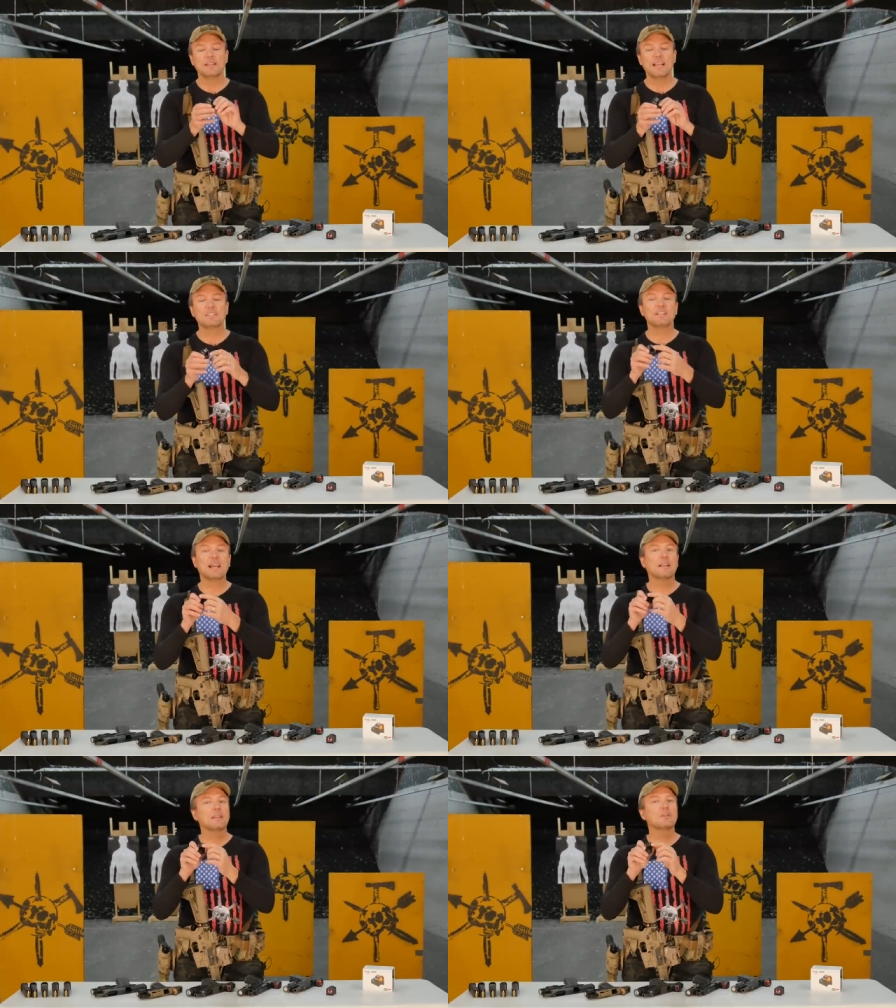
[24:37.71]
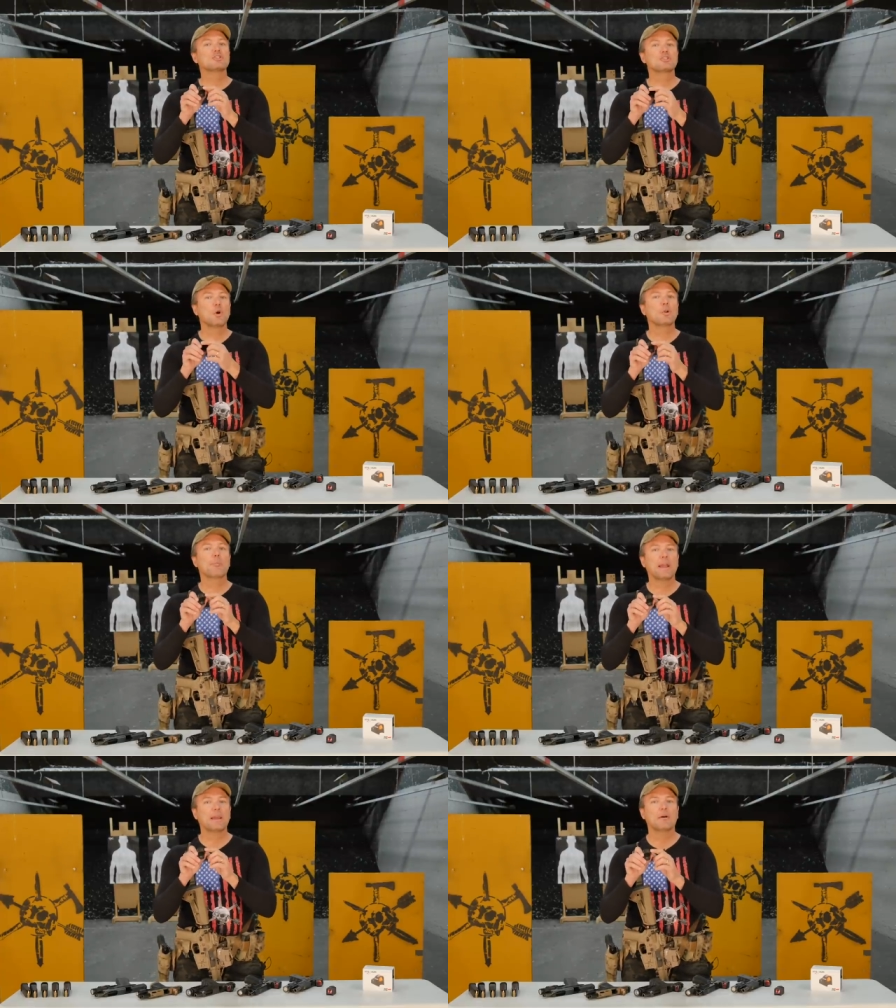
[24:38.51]
They actually got a little solar
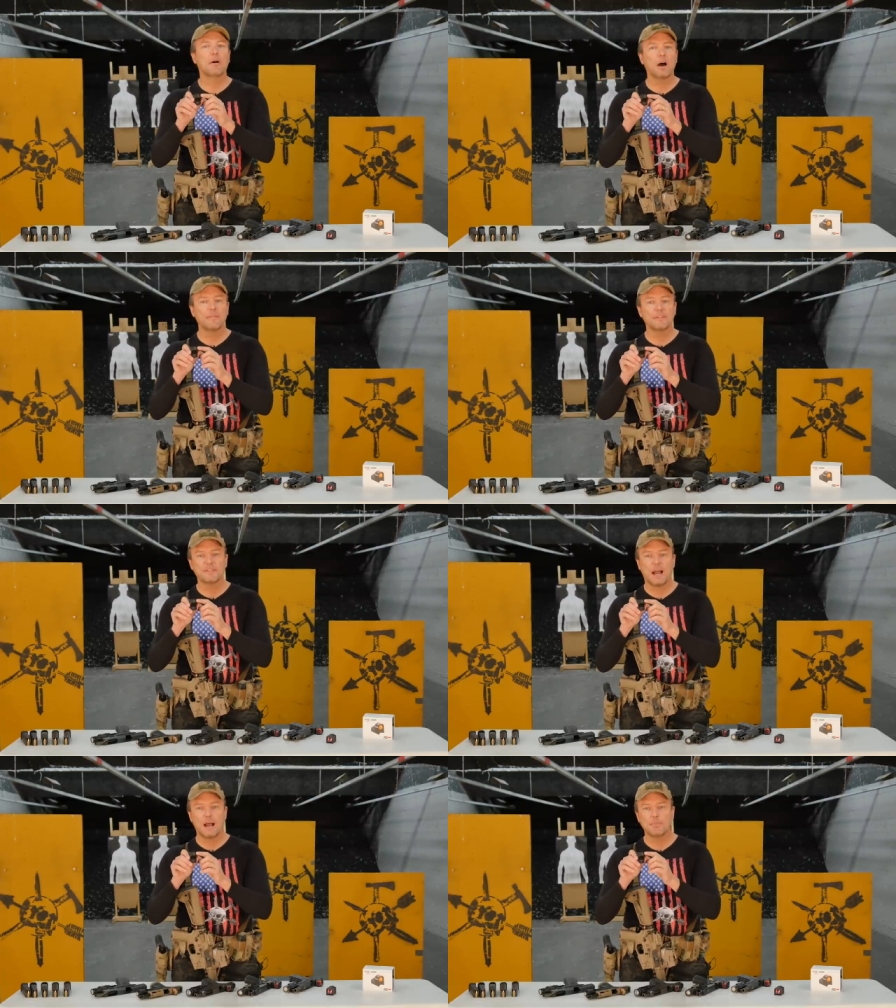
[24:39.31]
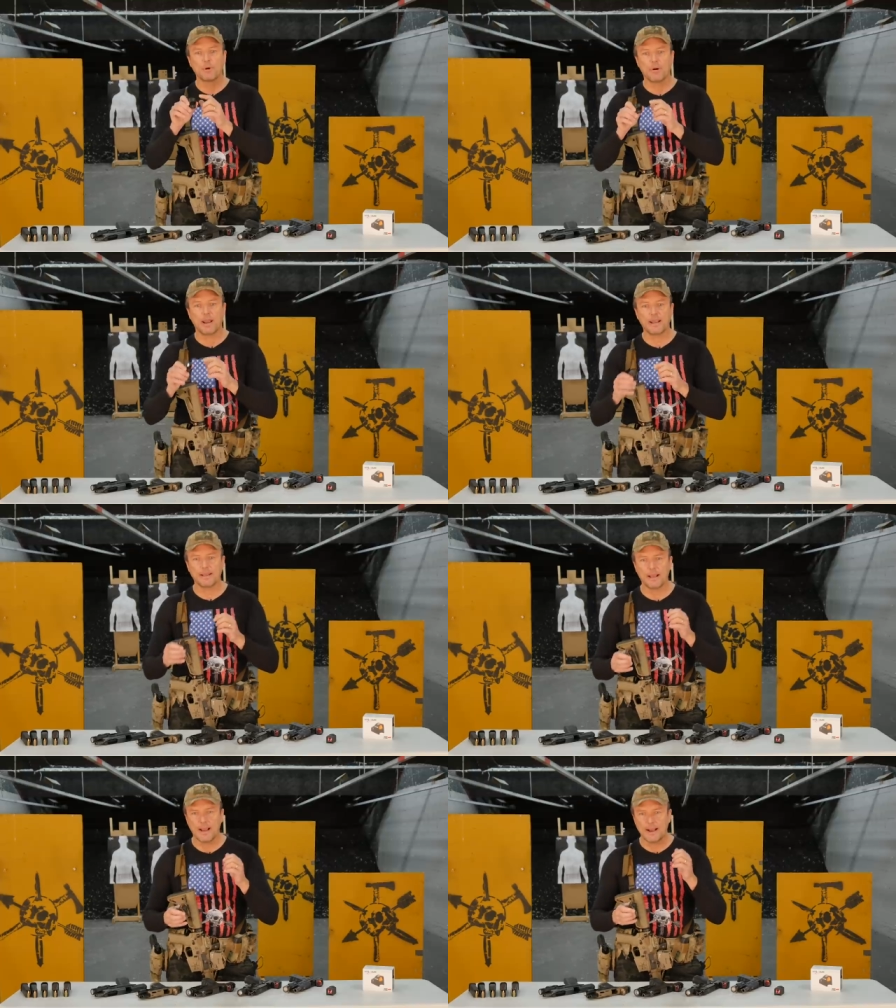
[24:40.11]
panel on the top, right?
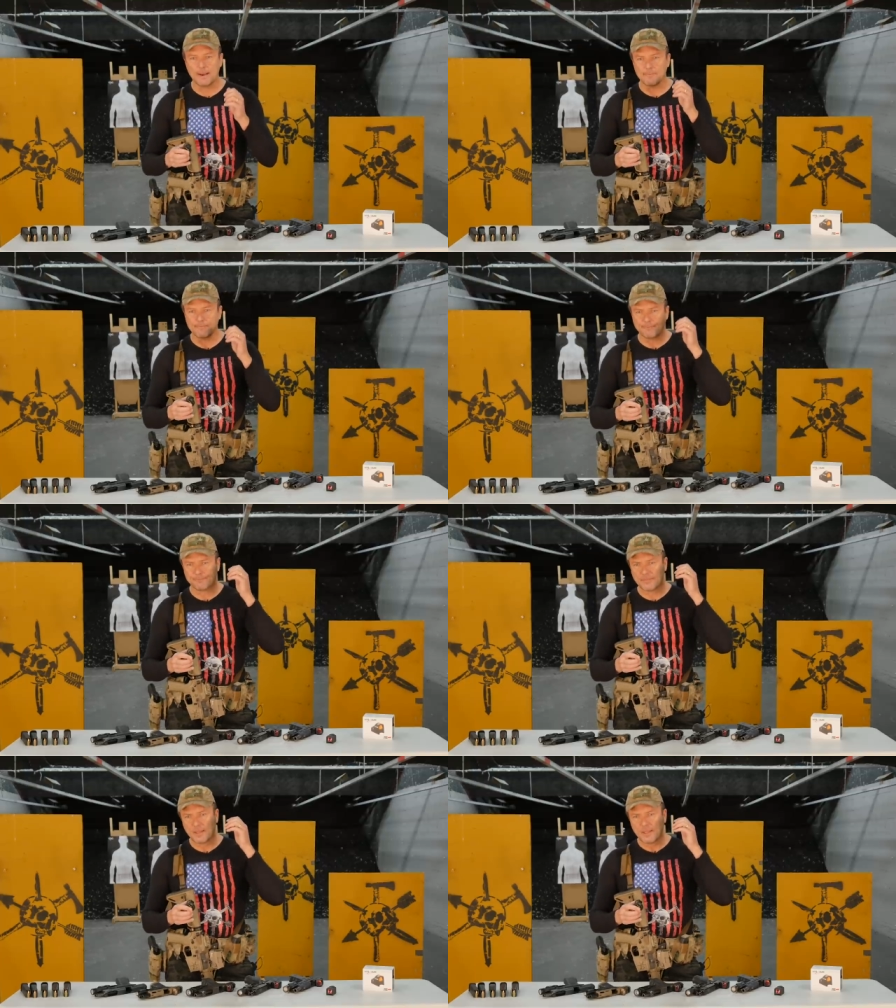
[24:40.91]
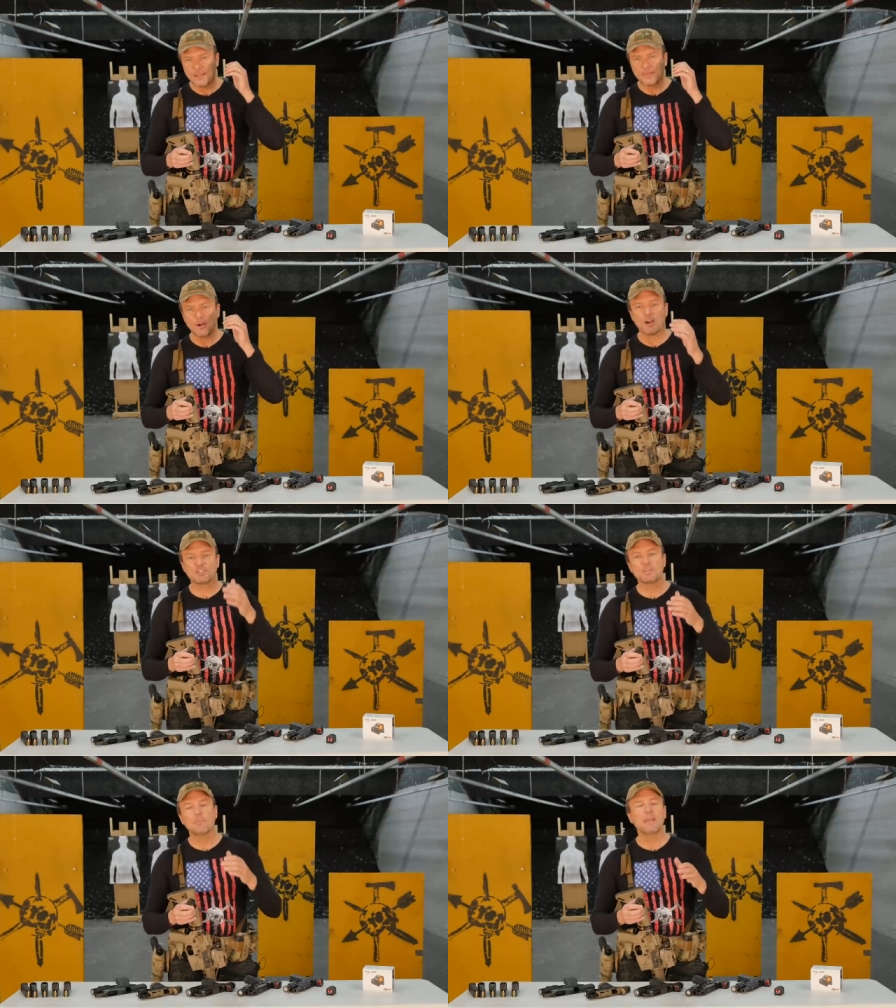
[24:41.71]
Um, there are
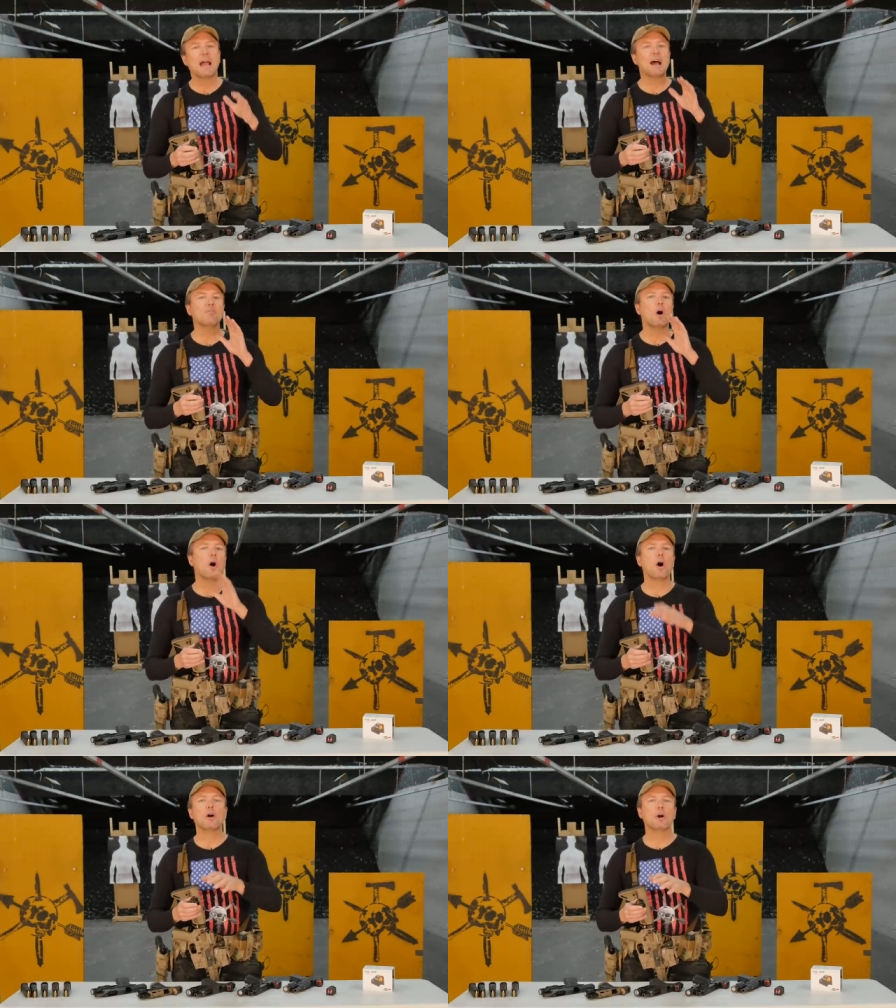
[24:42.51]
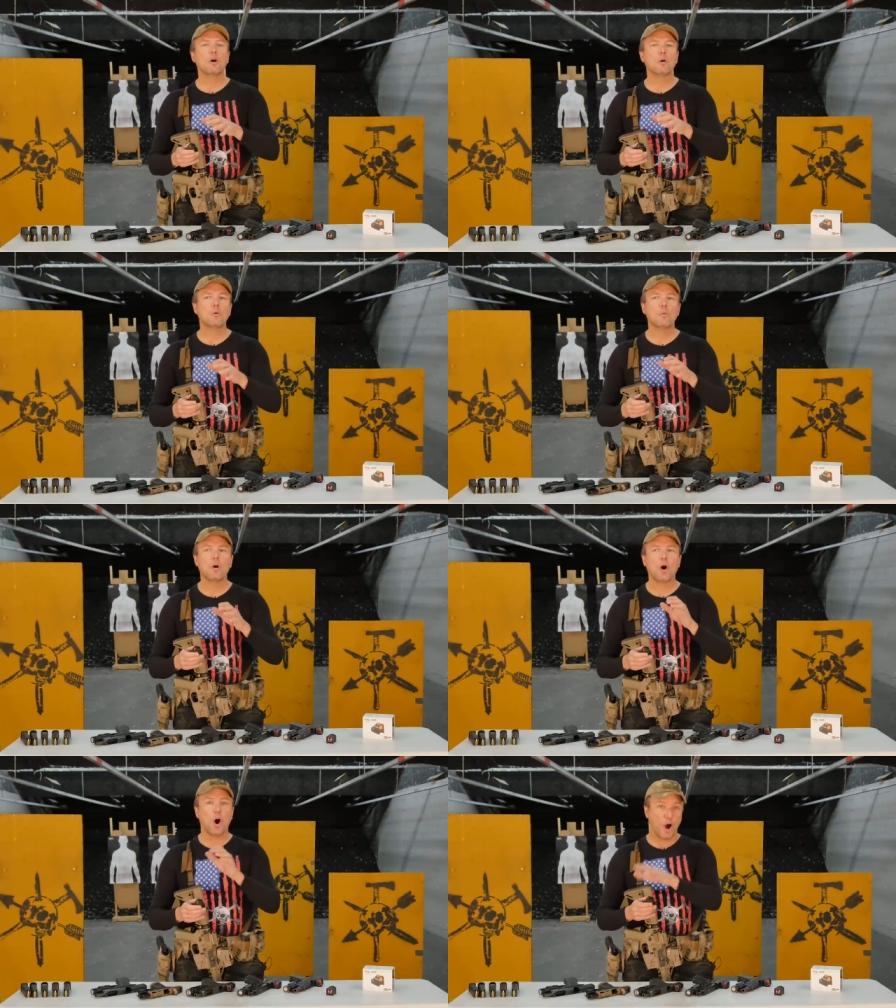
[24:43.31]
some that have auto
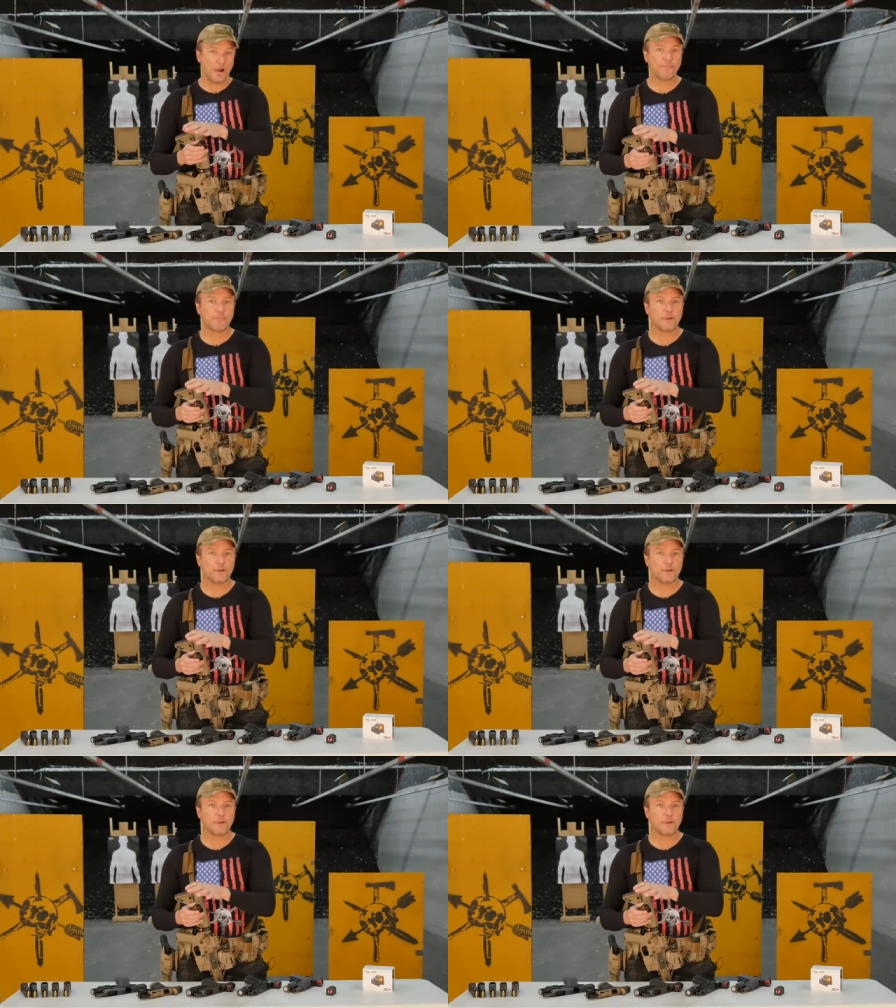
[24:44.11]
off,